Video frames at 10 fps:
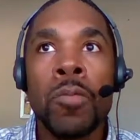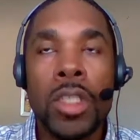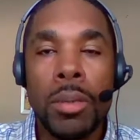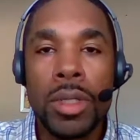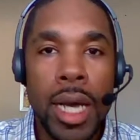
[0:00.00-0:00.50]

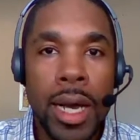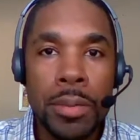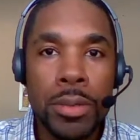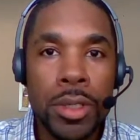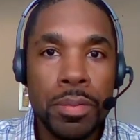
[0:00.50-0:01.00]

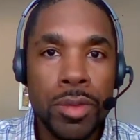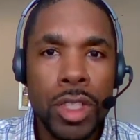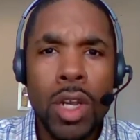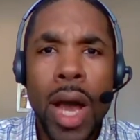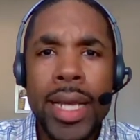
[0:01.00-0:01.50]
sometimes,
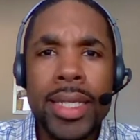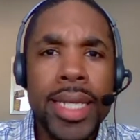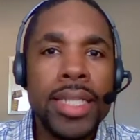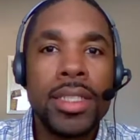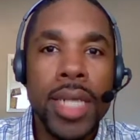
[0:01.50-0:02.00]
I can
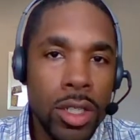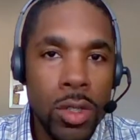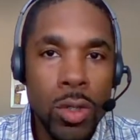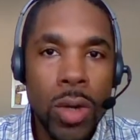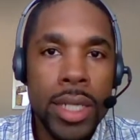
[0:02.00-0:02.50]
get technical.